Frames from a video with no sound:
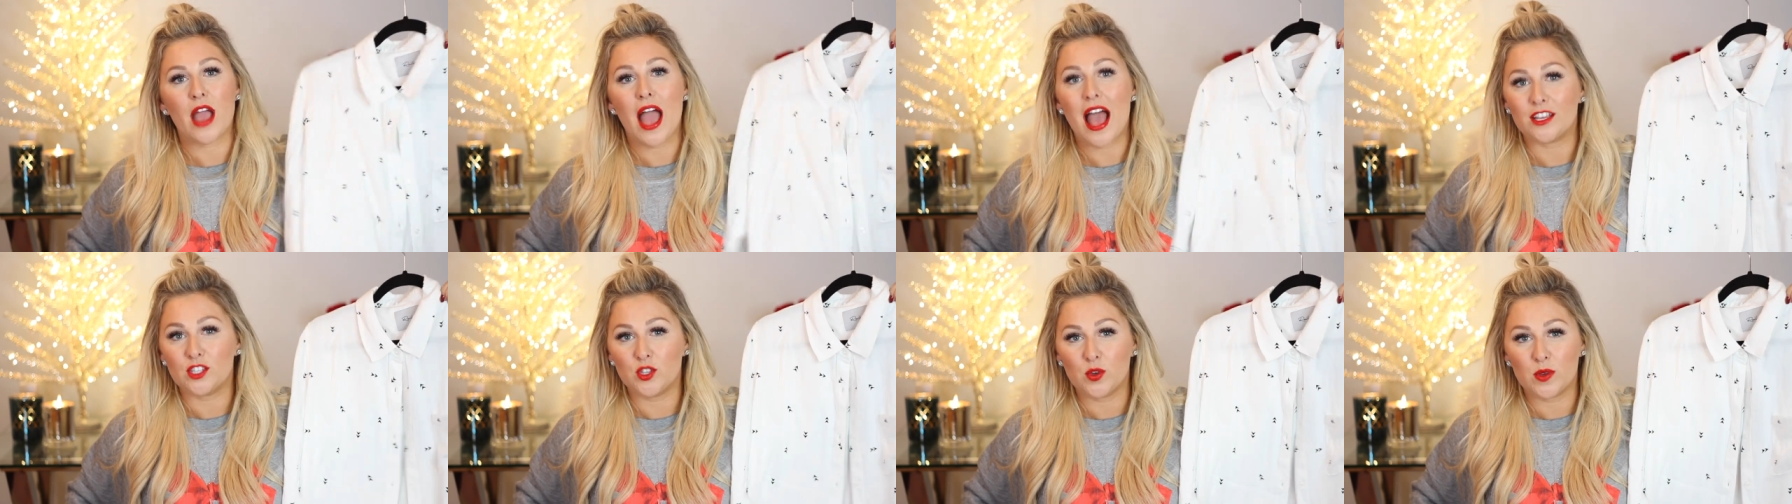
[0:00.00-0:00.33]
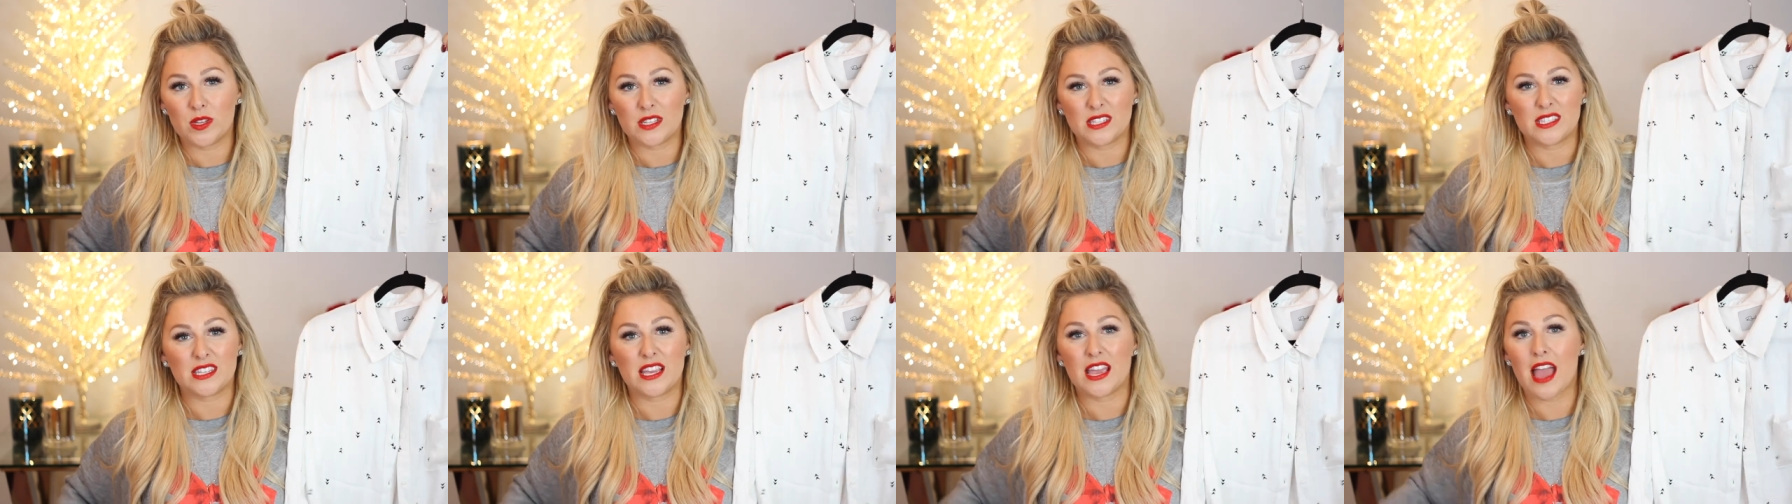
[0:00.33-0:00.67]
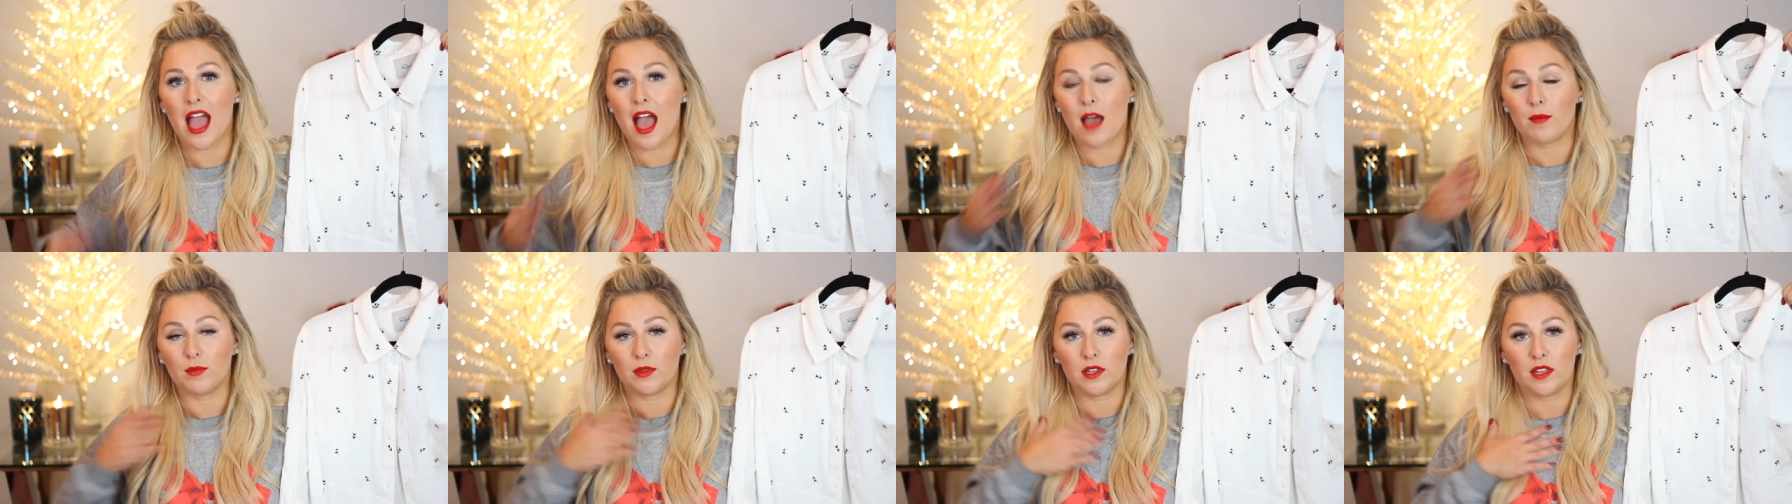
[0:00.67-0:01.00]
As you can see,
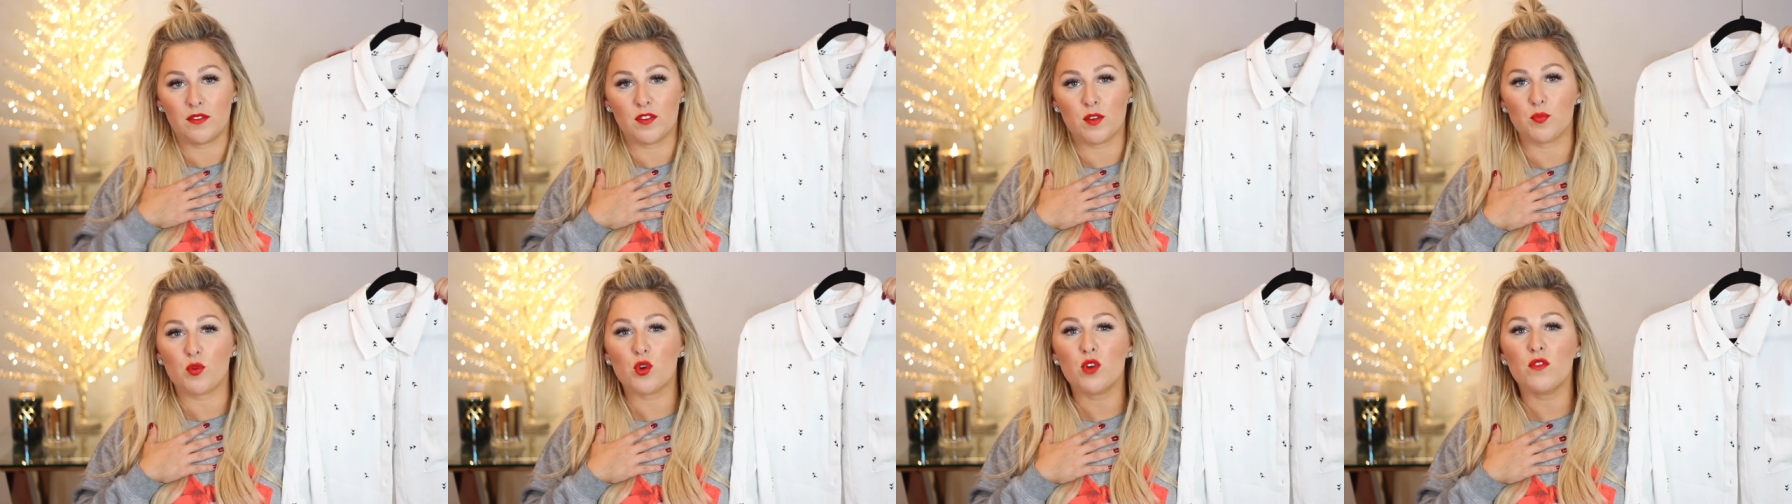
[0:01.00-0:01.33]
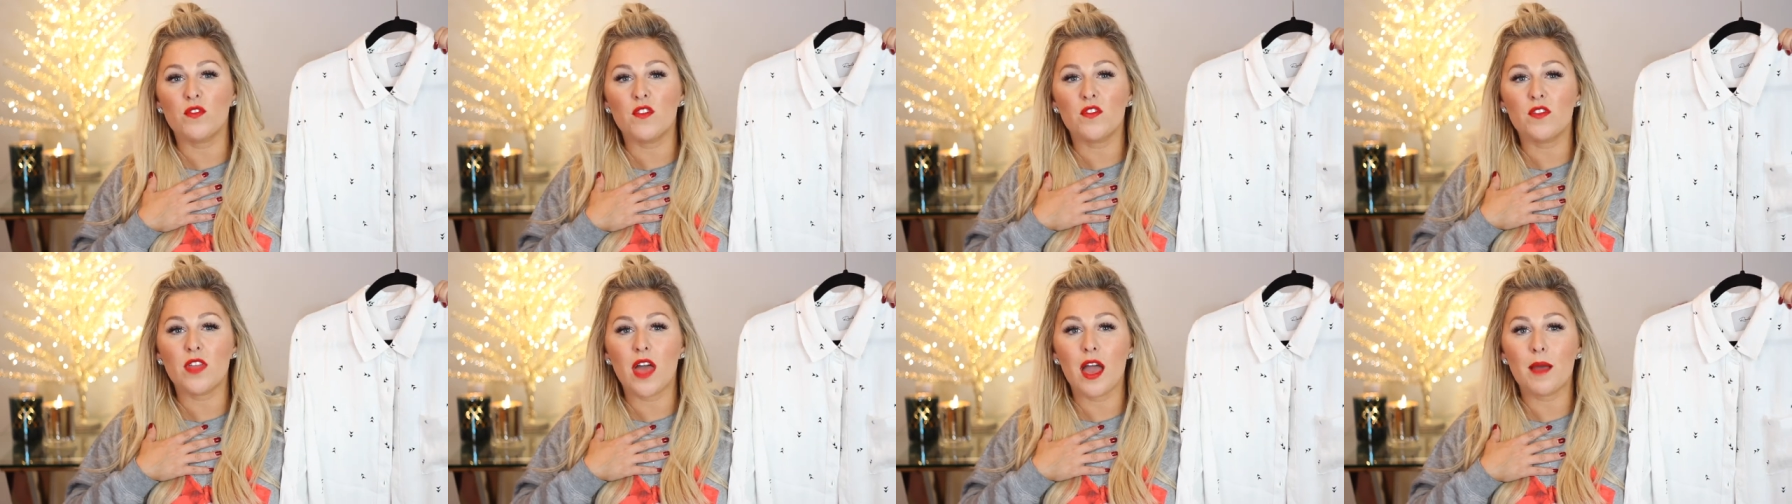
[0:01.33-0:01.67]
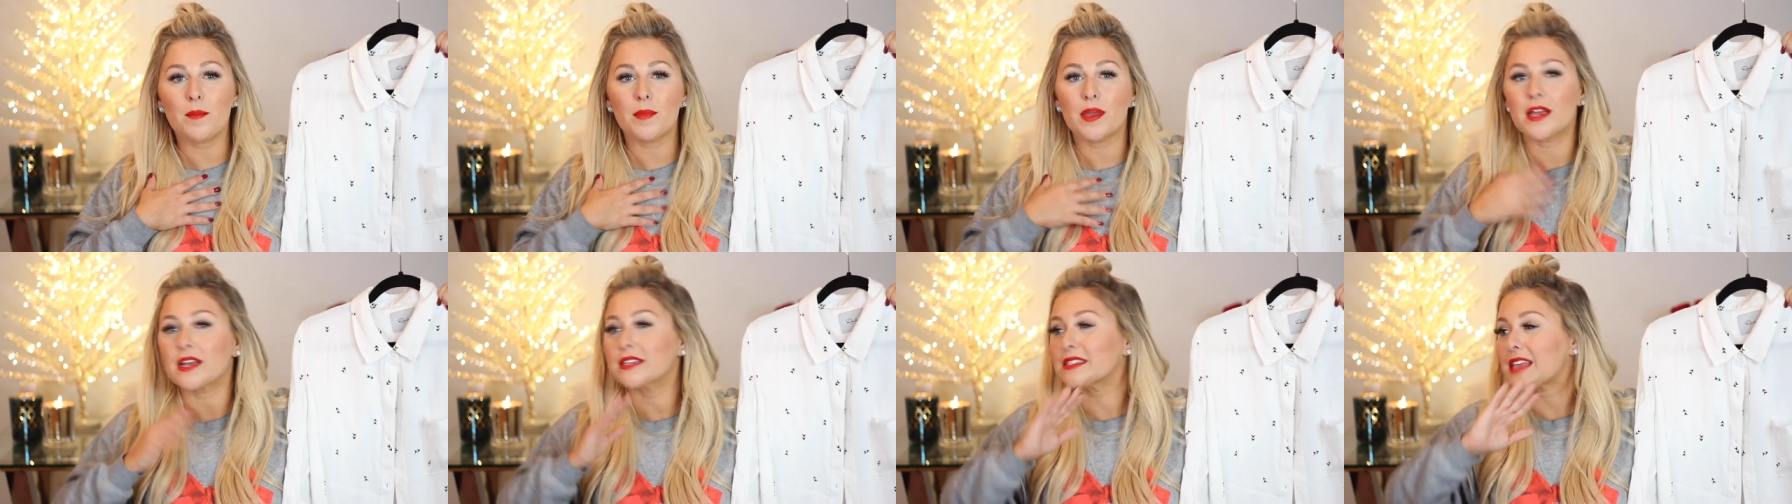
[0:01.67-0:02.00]
I'm living proof of that
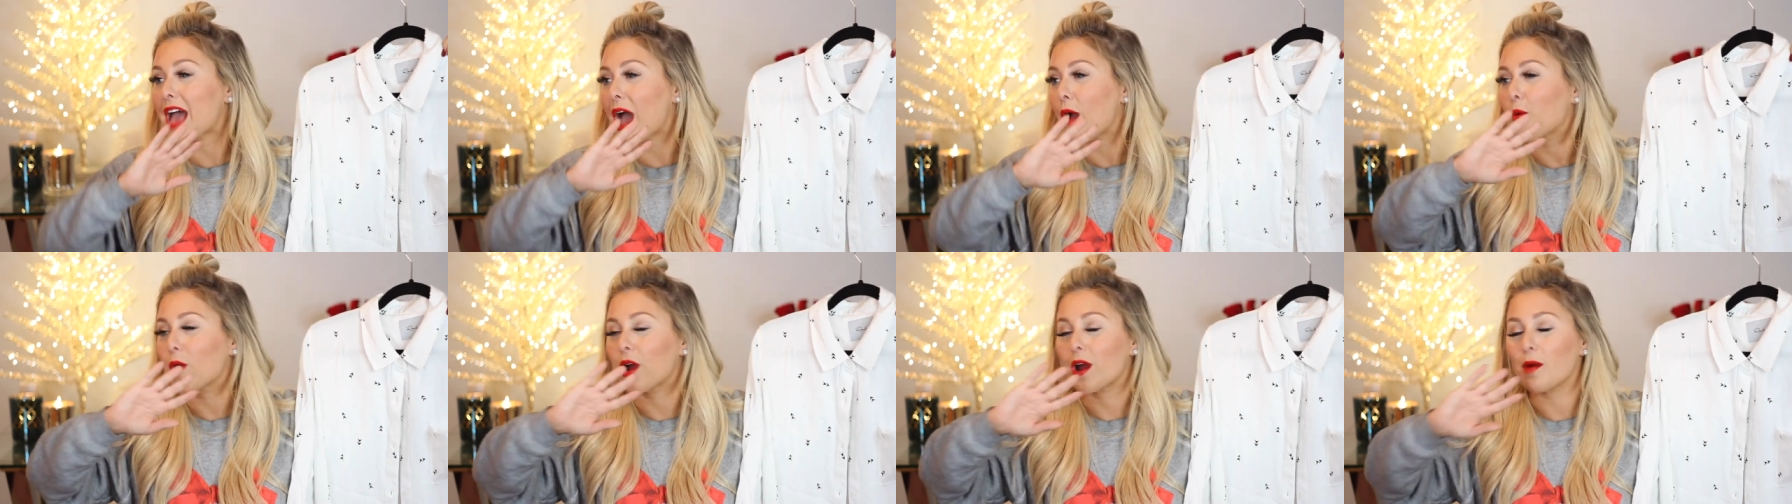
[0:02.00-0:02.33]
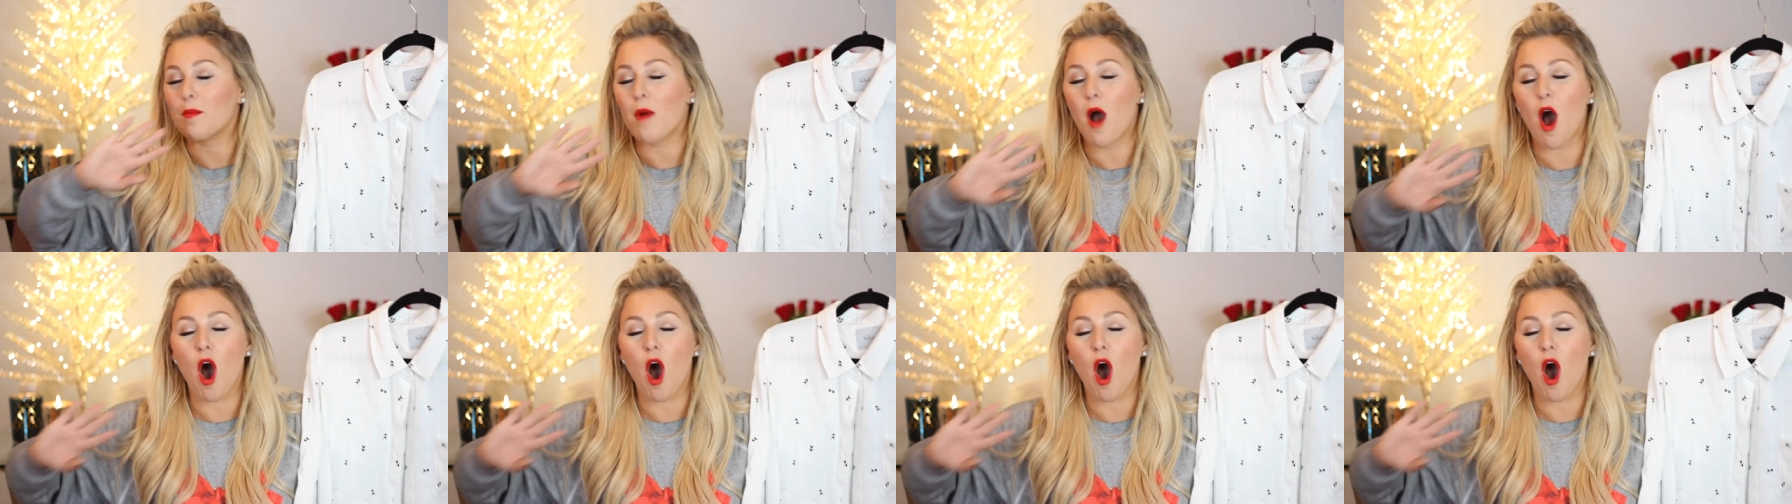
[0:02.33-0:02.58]
because I wear them